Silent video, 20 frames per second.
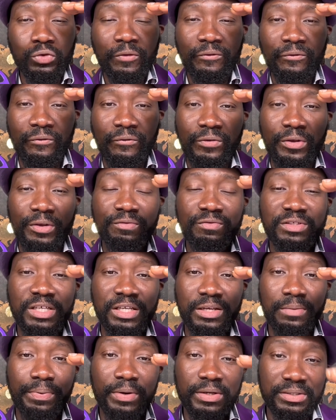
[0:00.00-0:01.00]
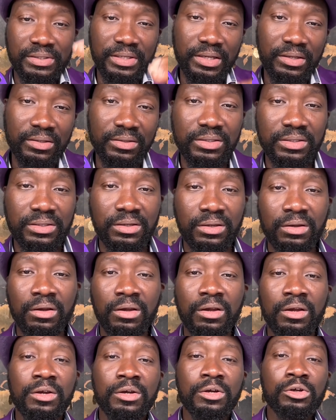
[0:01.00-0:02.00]
15%.
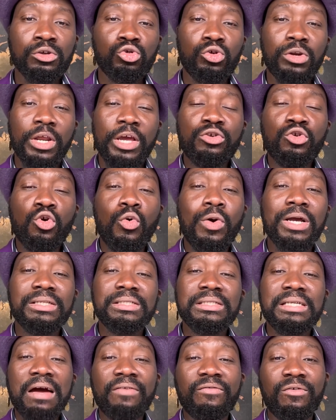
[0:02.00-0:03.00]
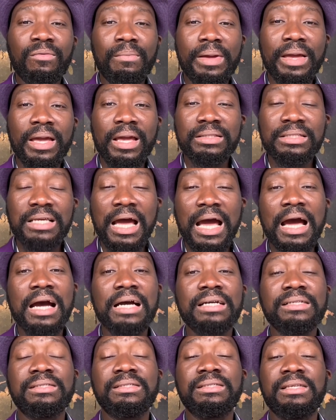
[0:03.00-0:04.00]
So the US government
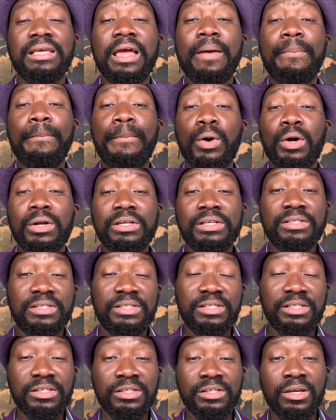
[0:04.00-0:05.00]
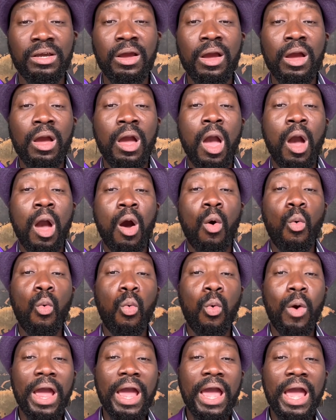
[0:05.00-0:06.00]
has a policy
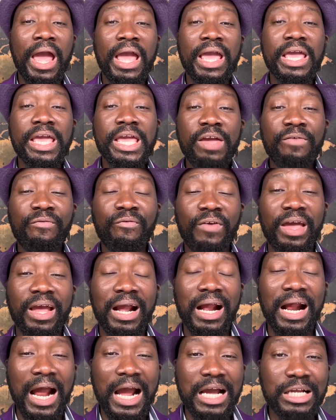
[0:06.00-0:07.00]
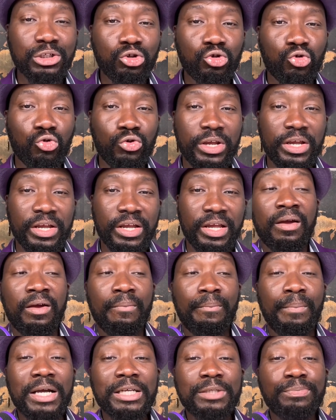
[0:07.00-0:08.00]
where if a country
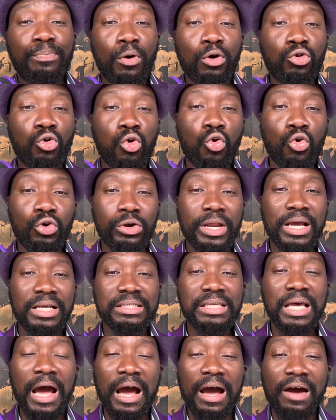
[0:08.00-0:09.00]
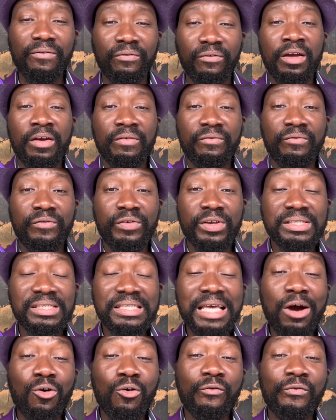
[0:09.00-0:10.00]
passport holders have
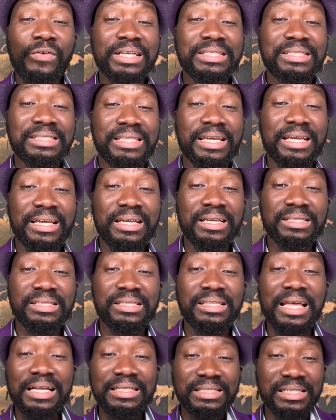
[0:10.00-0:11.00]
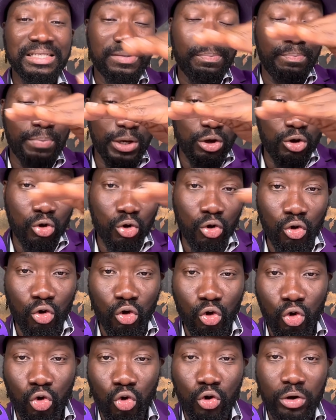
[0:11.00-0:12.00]
visa overstays that is
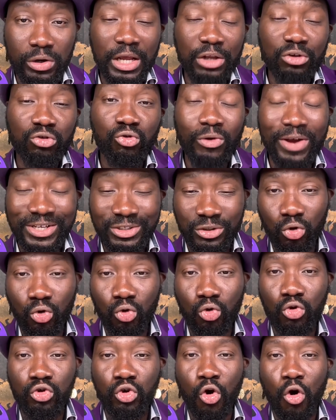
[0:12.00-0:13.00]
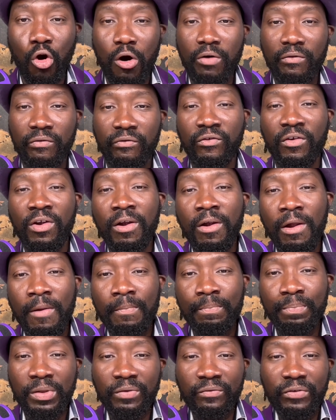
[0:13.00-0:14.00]
below the threshold of
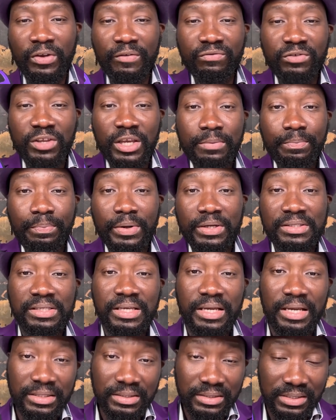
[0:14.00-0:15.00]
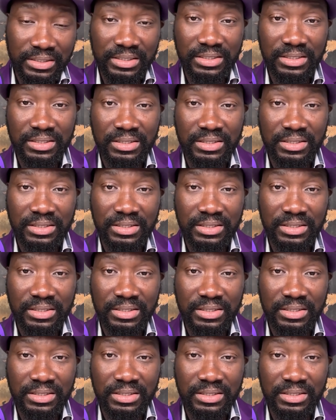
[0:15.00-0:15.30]
15%,